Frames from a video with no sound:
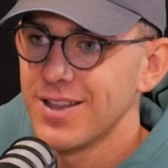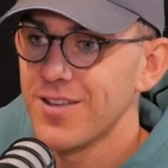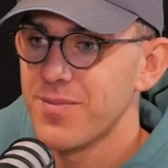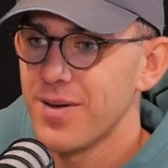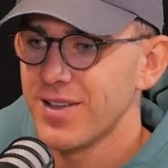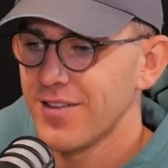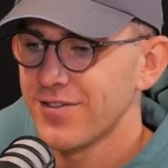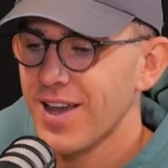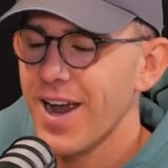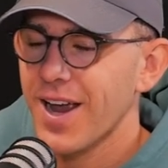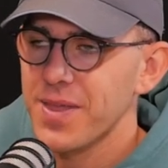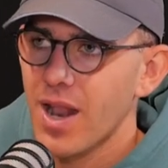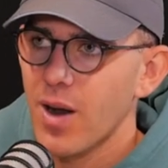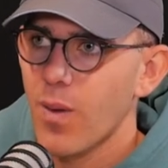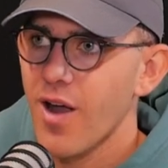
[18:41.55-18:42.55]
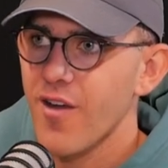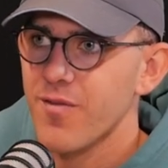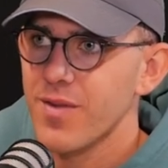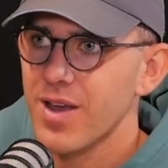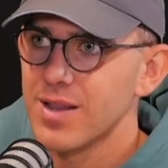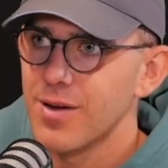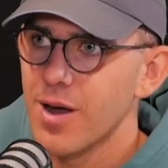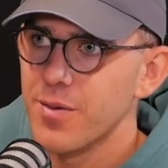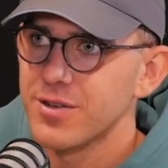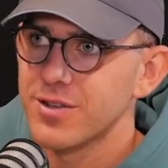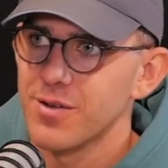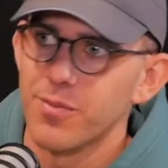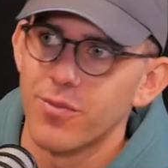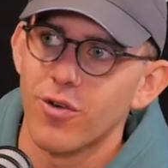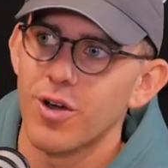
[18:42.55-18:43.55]
they've taken that away from me at the
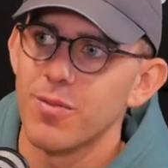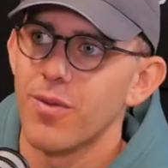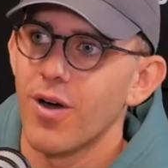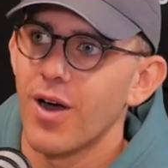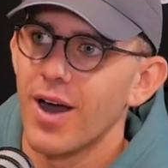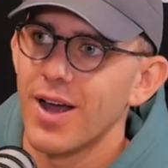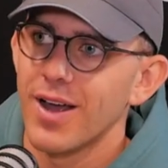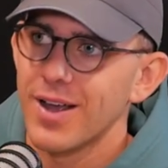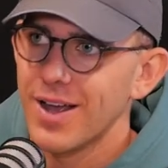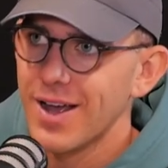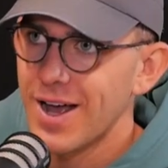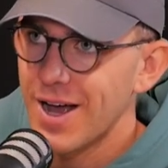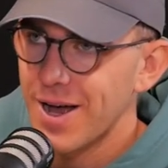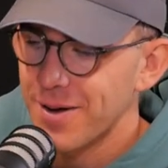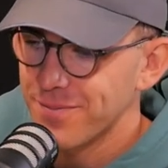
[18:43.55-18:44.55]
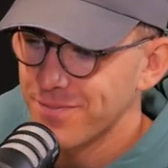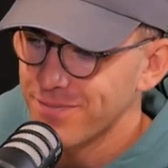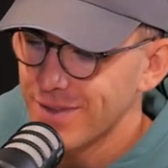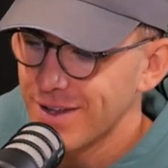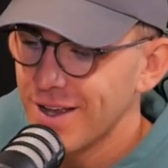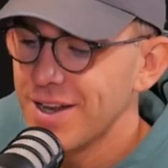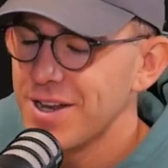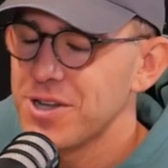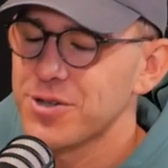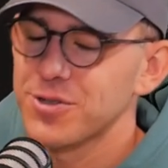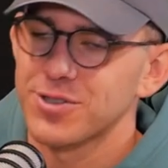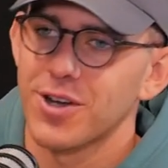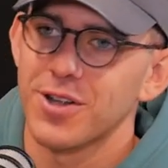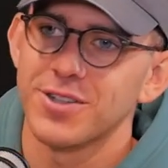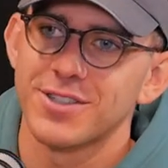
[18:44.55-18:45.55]
moment to embroider my
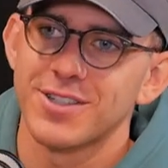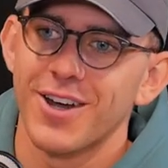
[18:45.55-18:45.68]
initials on.